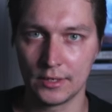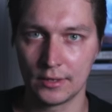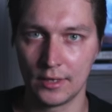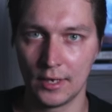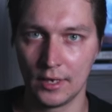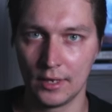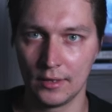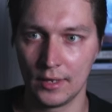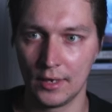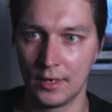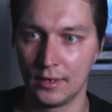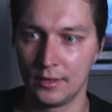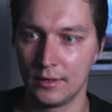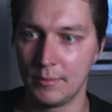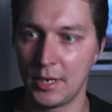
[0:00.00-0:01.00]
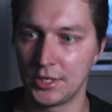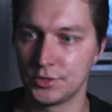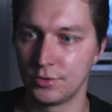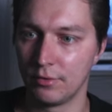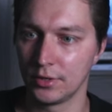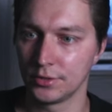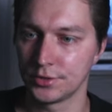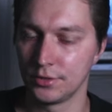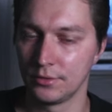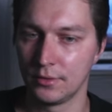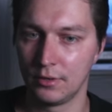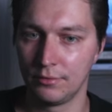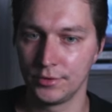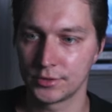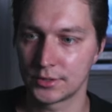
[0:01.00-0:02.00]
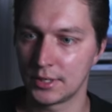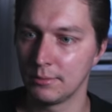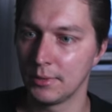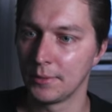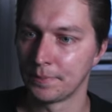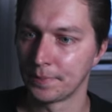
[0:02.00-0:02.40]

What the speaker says: the major version of your schema.